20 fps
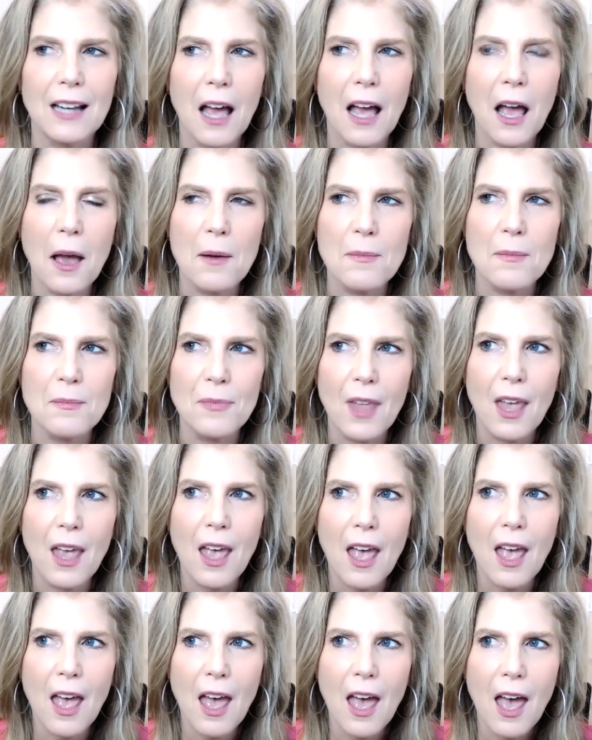And
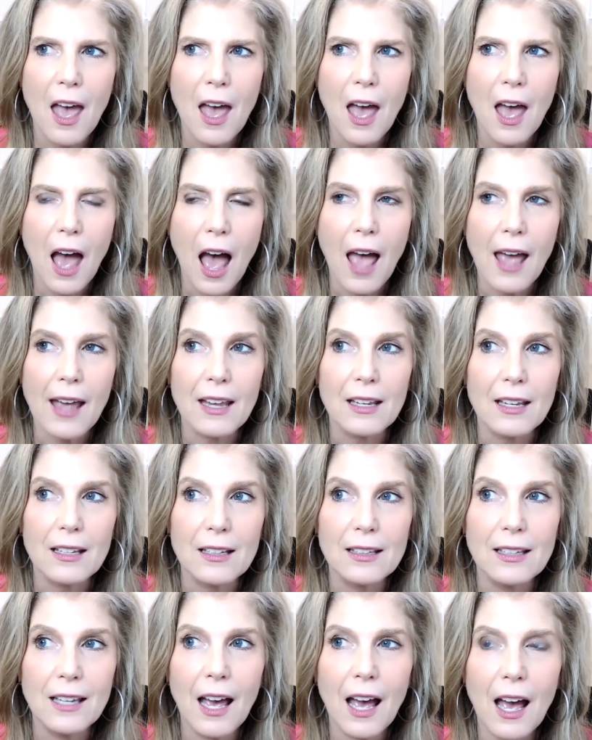
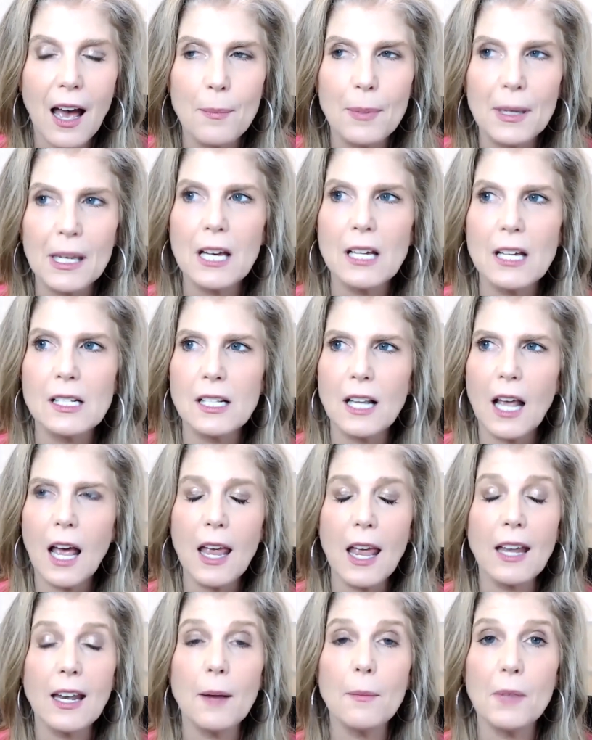
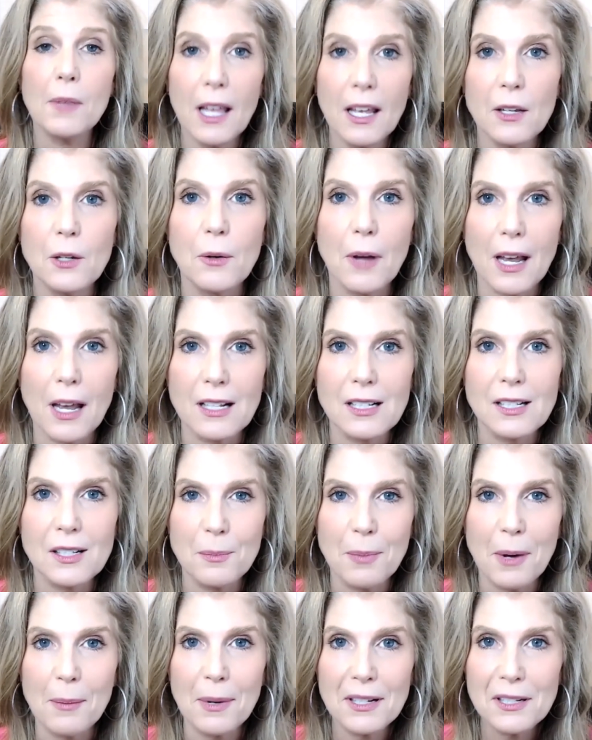I'm glad you asked
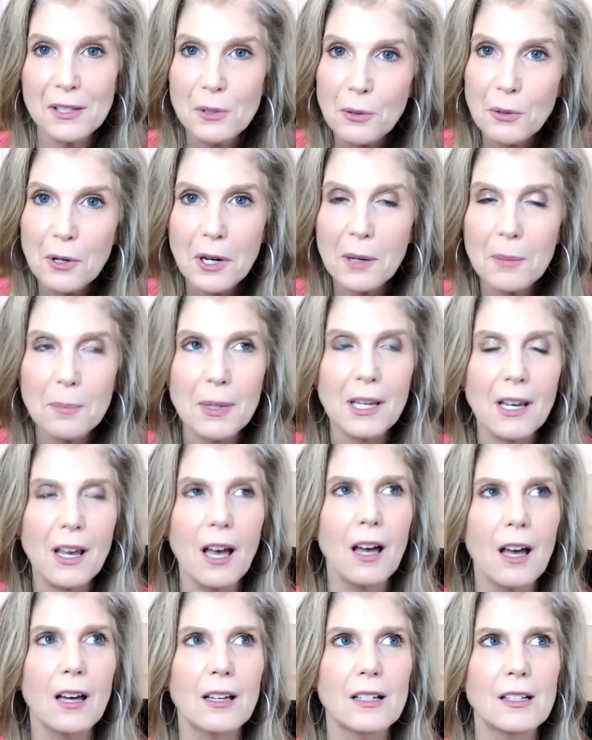about my story
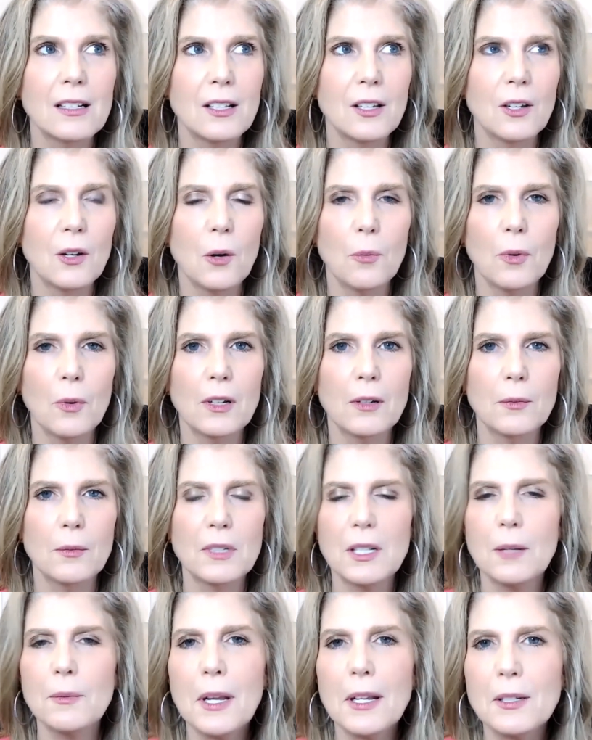because, when
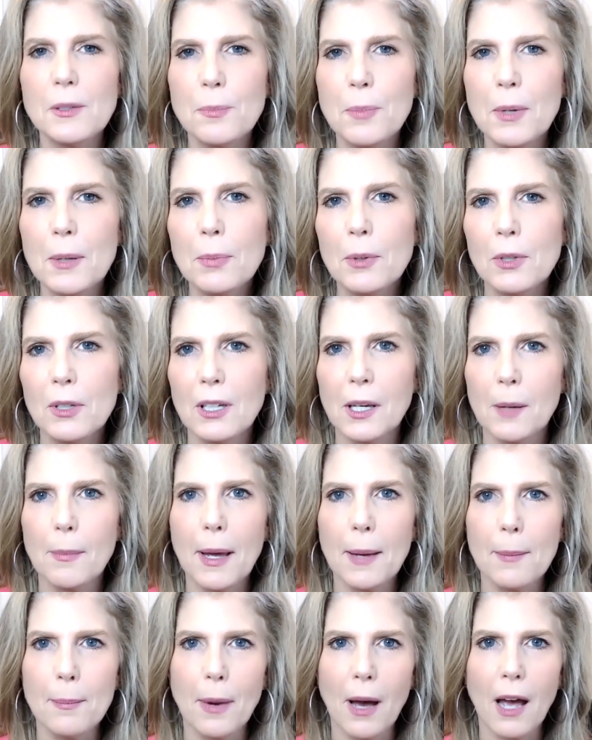sometimes people look at
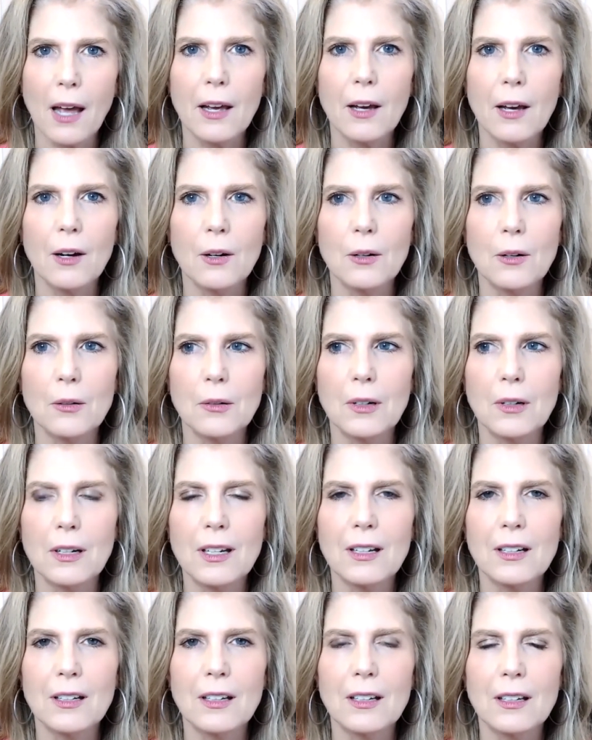my bio,
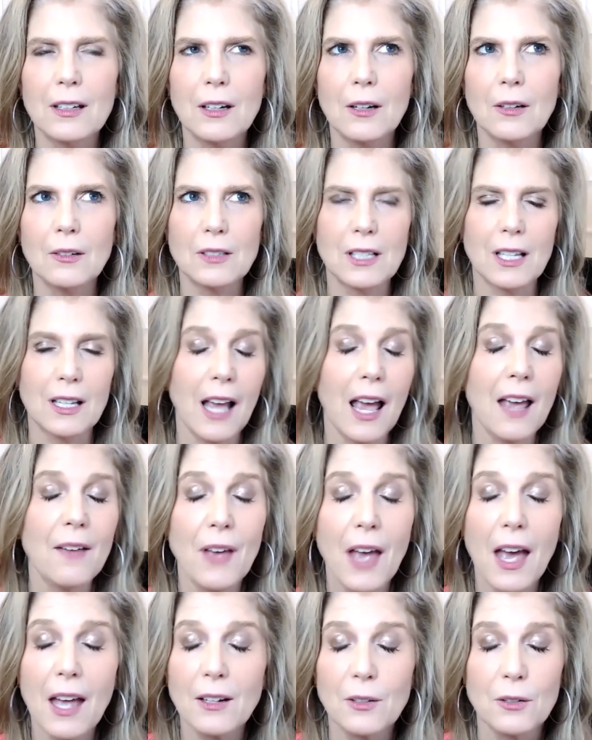it's like I've
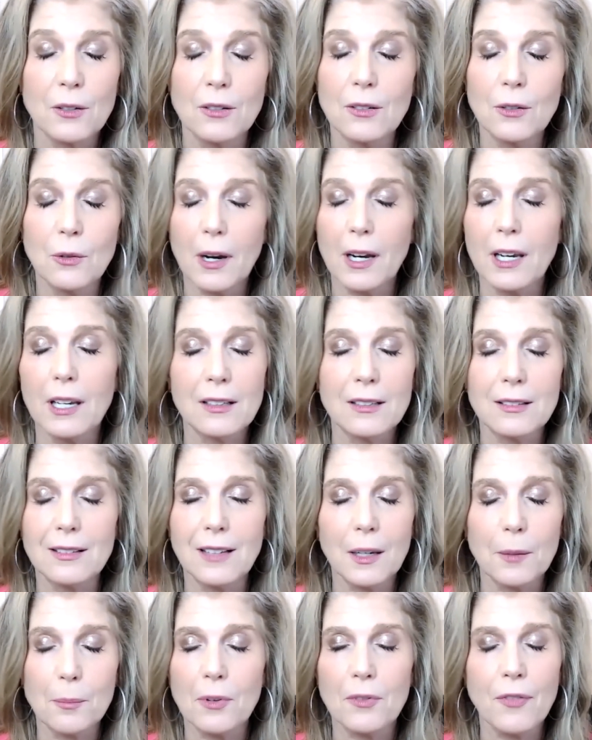had great
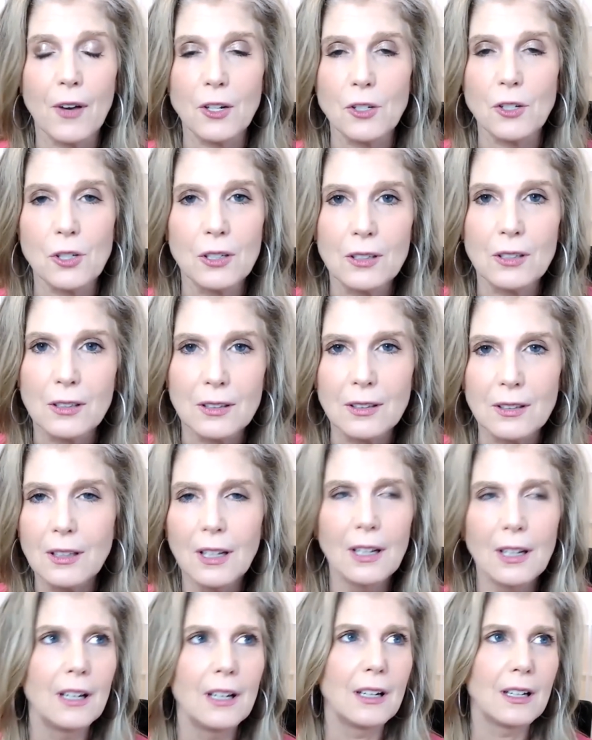like professional
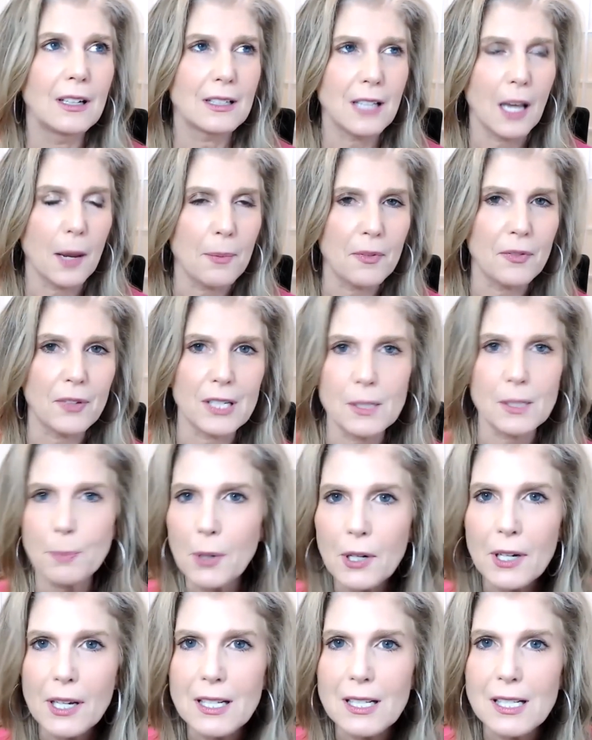type of
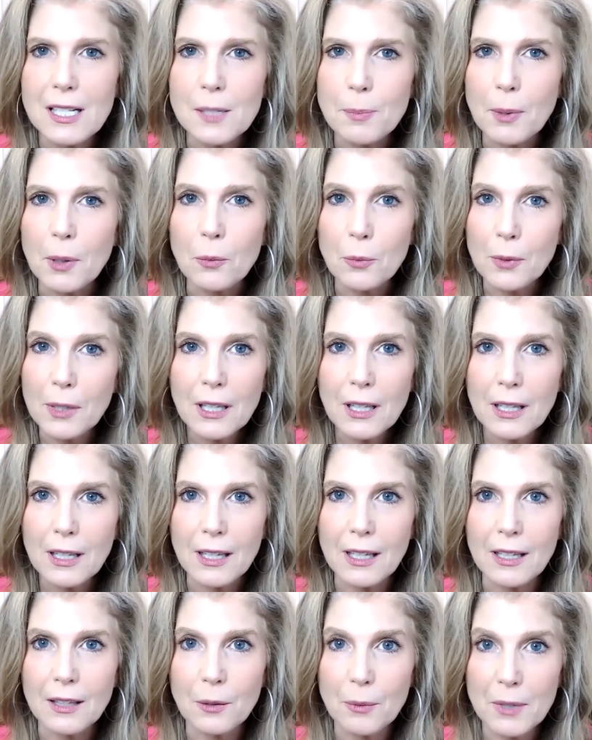experiences, but
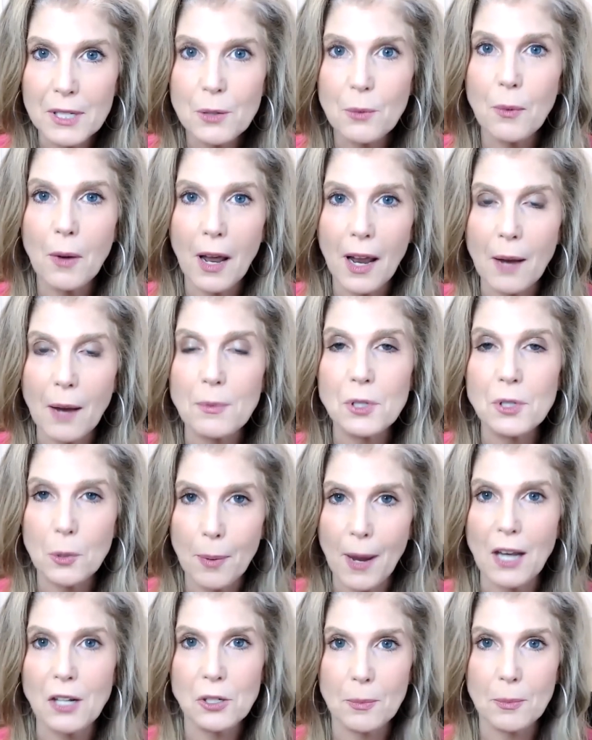really the reason why I'm so
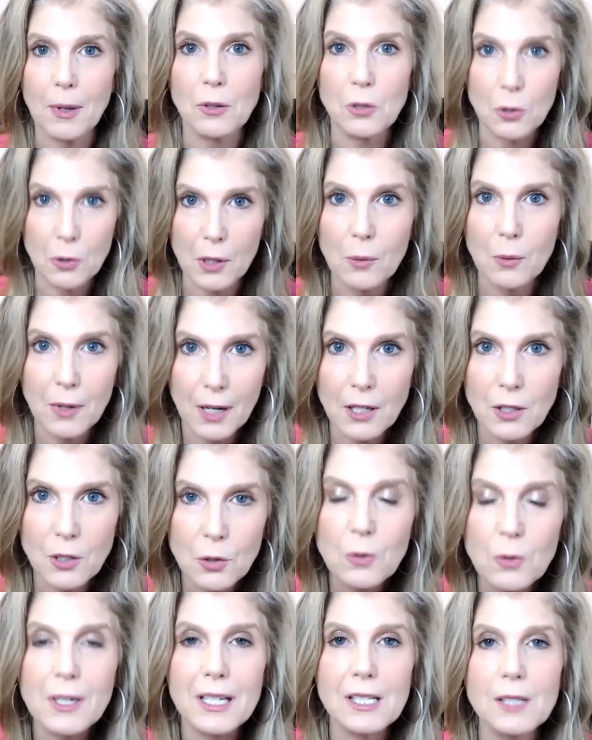passionate about doing what I
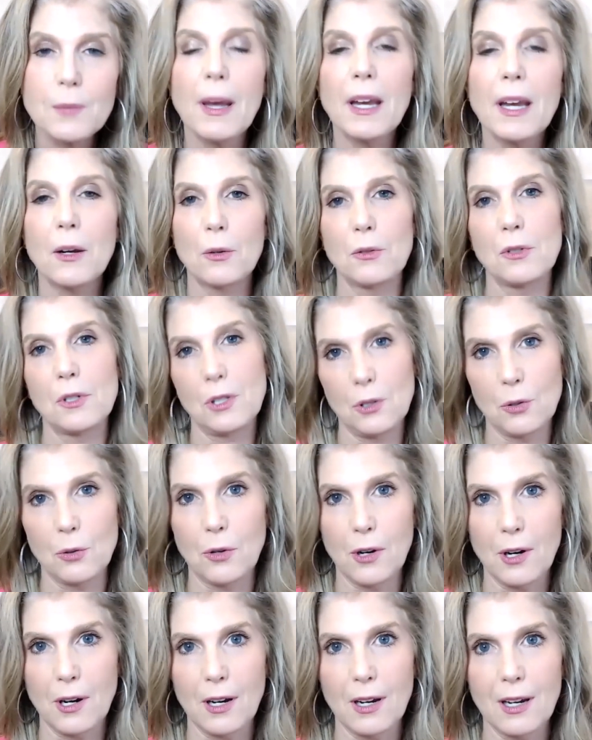do is my own
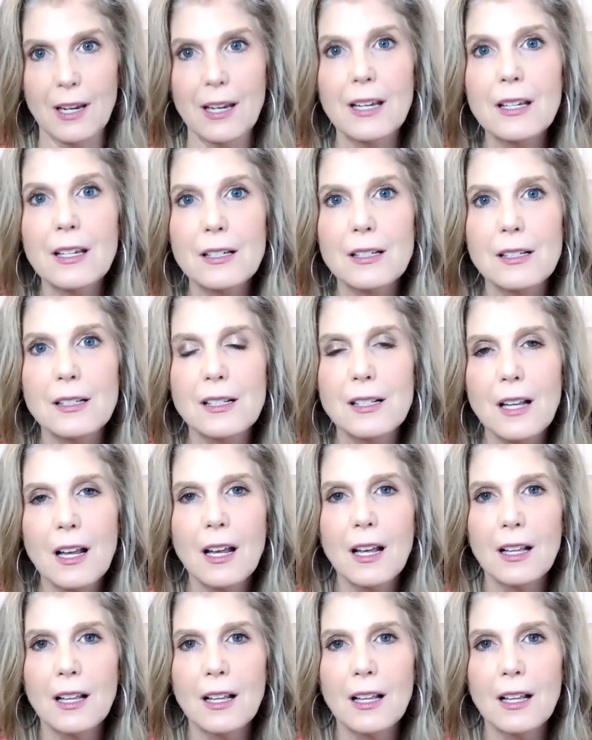story, is